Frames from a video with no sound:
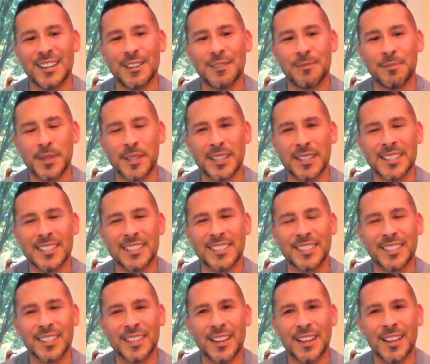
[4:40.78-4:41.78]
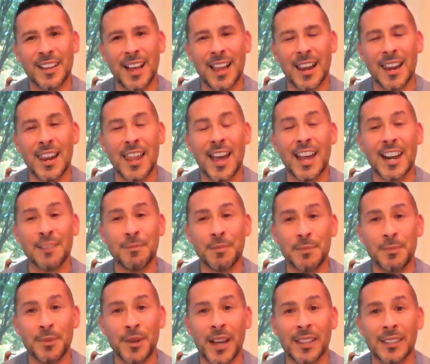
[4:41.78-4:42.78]
because a lot of
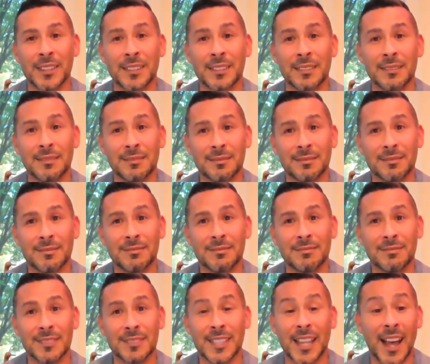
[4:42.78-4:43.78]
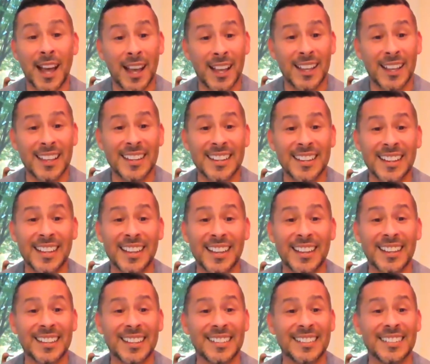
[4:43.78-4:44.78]
people had died
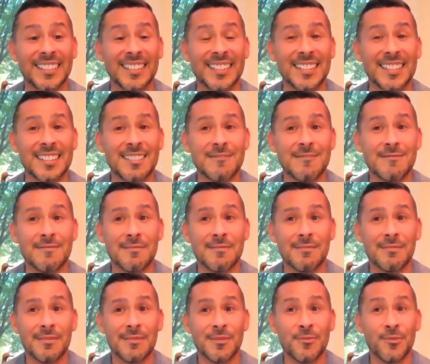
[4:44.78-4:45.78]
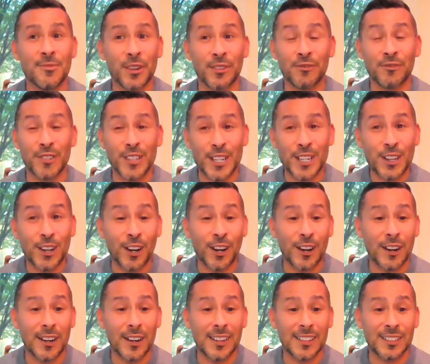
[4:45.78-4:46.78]
and worked really
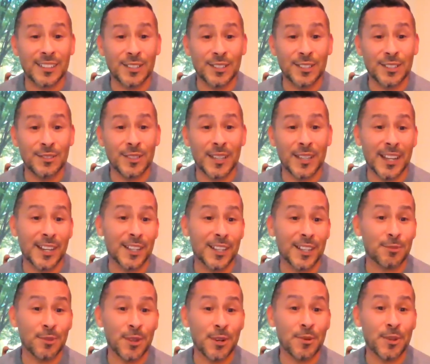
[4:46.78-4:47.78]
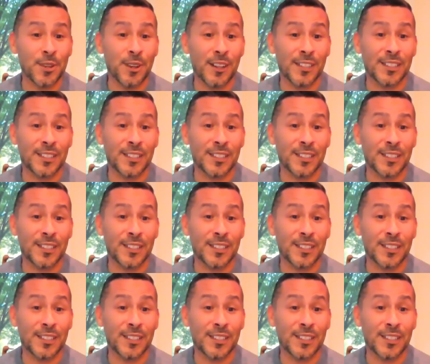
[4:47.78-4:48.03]
hard to get us where we are